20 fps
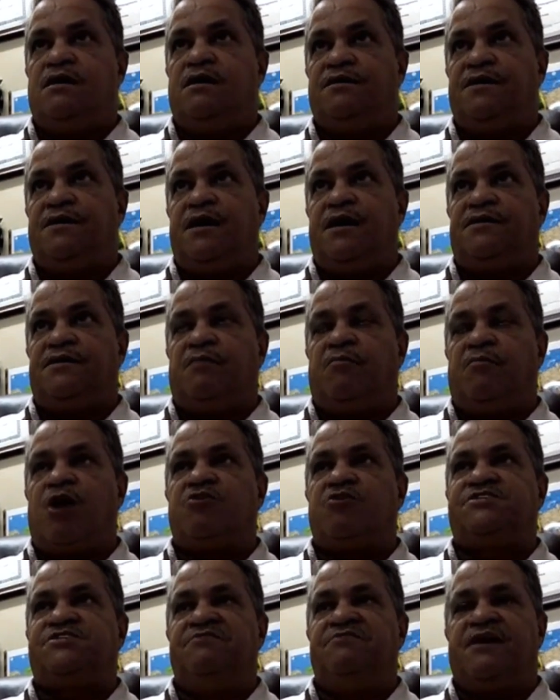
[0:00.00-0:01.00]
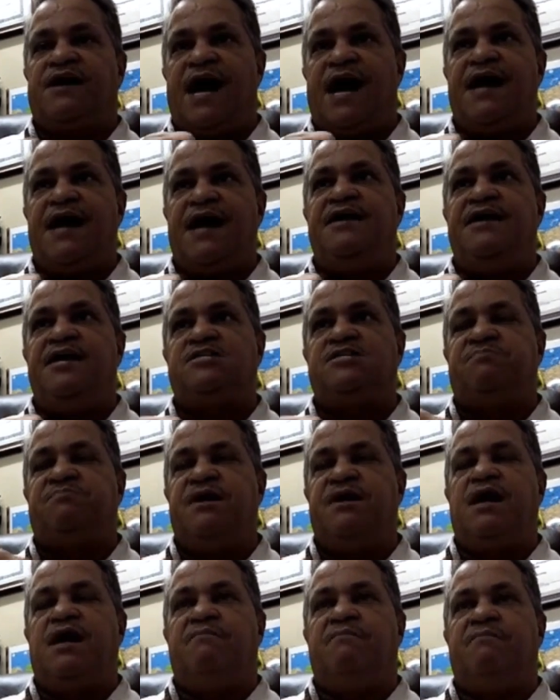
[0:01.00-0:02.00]
The democracy for Guyanese
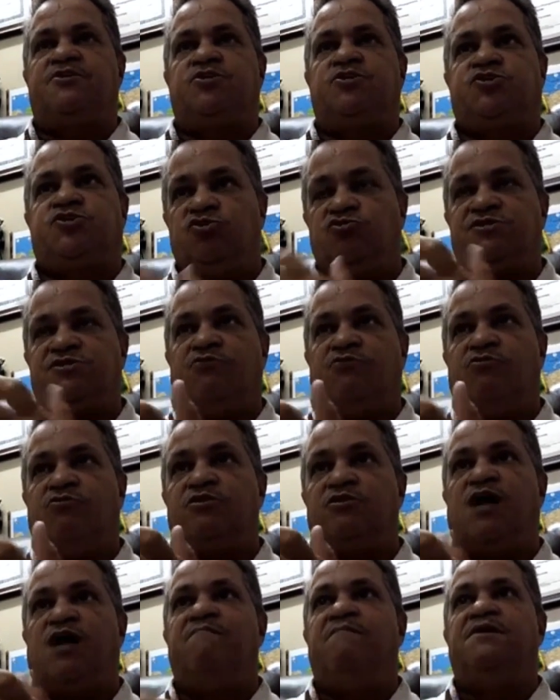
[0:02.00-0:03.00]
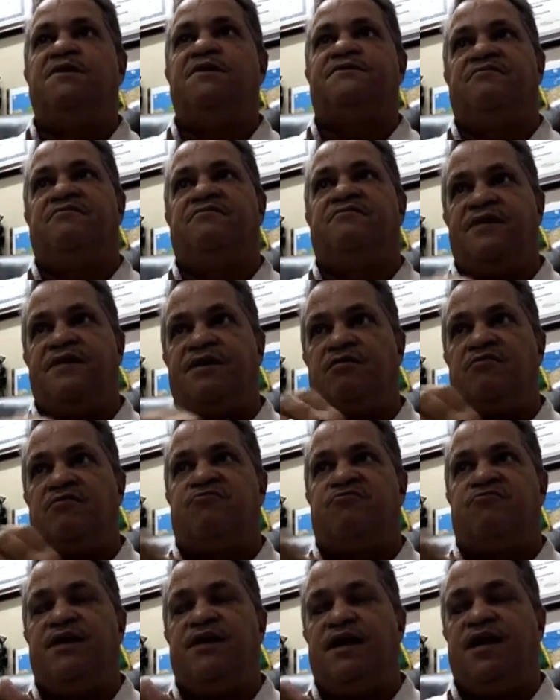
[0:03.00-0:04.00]
being able to choose their own government in a fair and
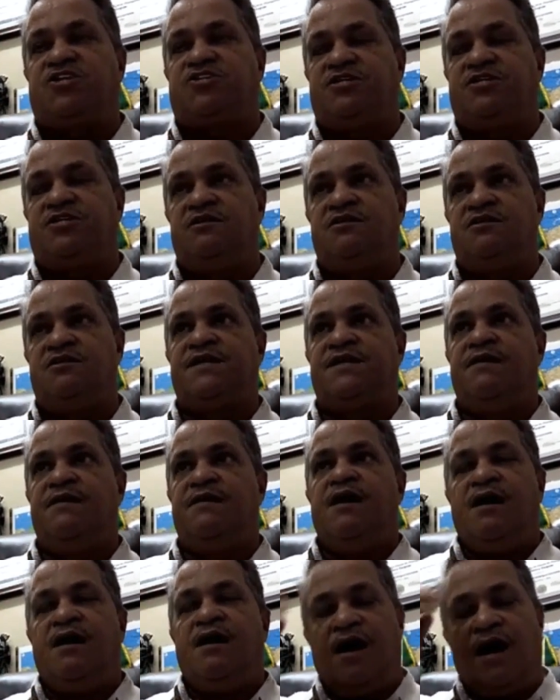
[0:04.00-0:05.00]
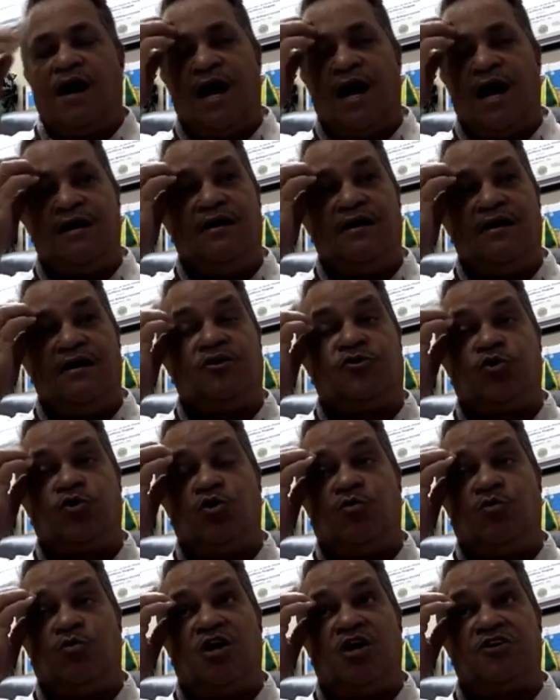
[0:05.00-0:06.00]
free elections, and the two
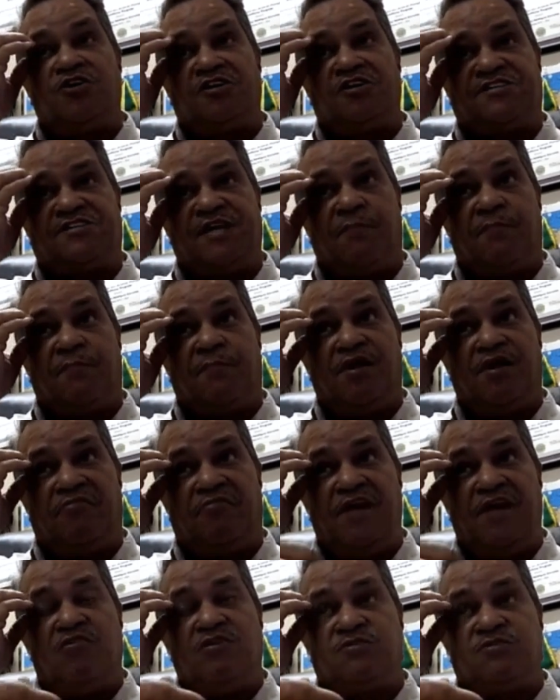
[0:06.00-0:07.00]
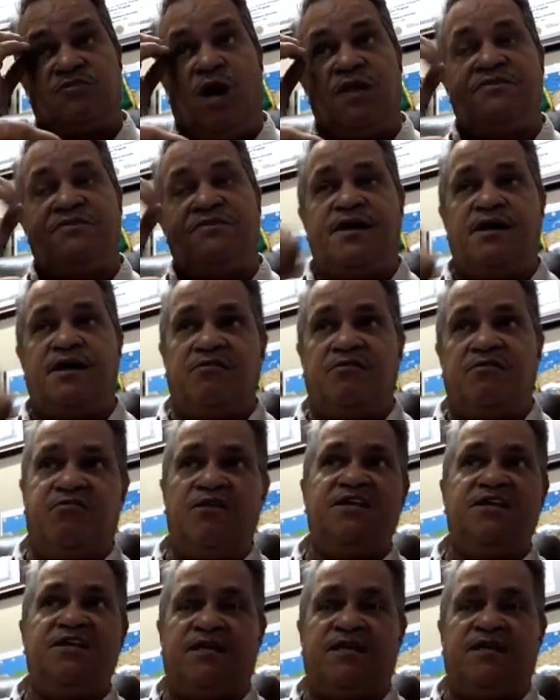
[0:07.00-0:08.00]
words are separate. Fair is one thing and free
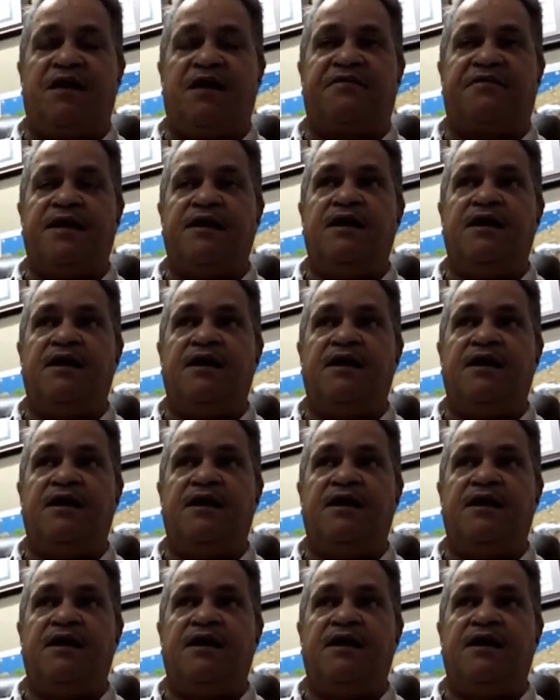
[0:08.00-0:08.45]
is another thing.